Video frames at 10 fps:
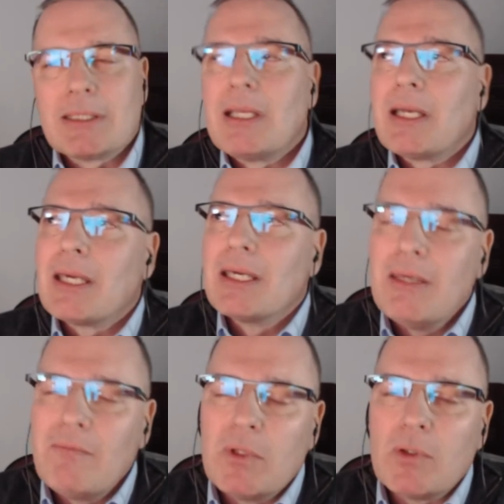like
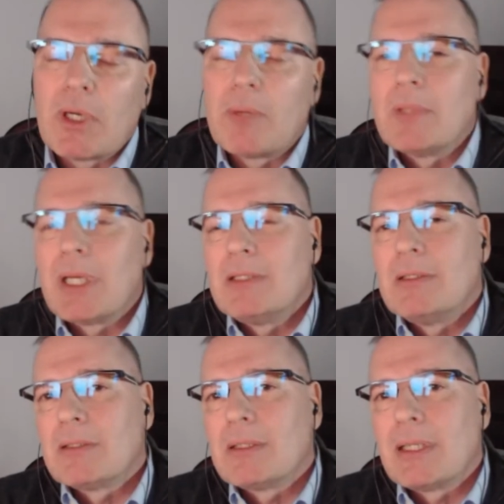give you
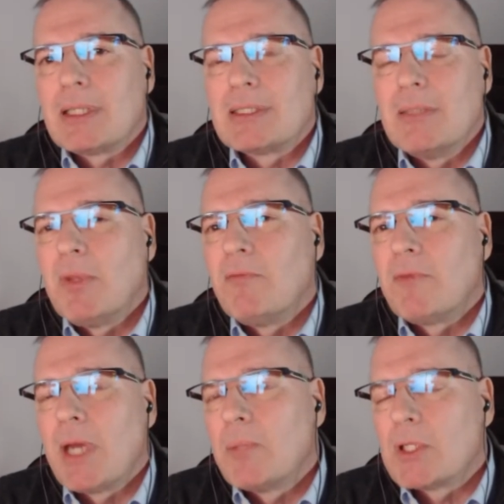a
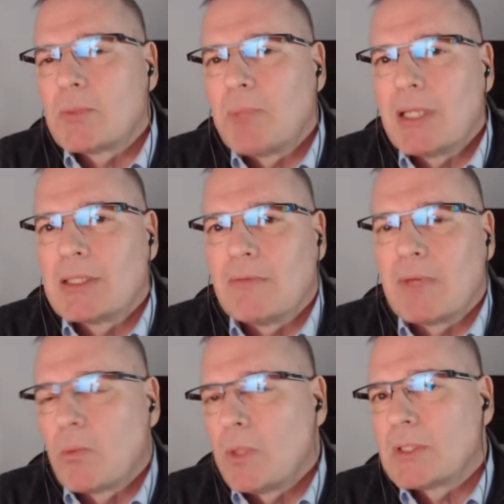simplifying perspective,
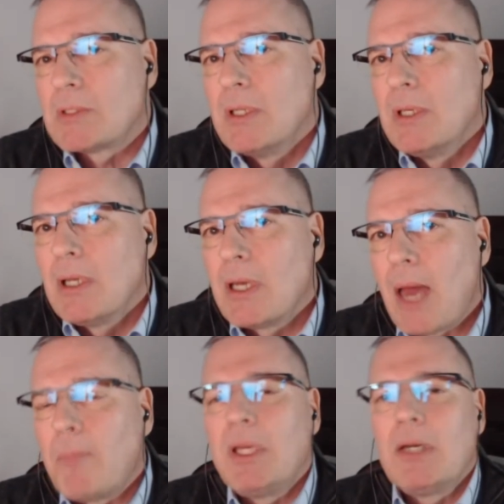and what's
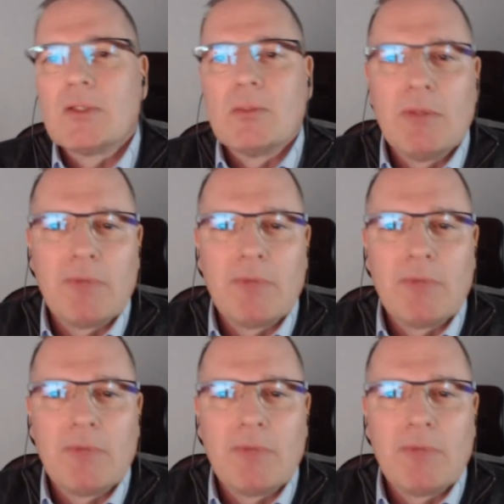appear to be very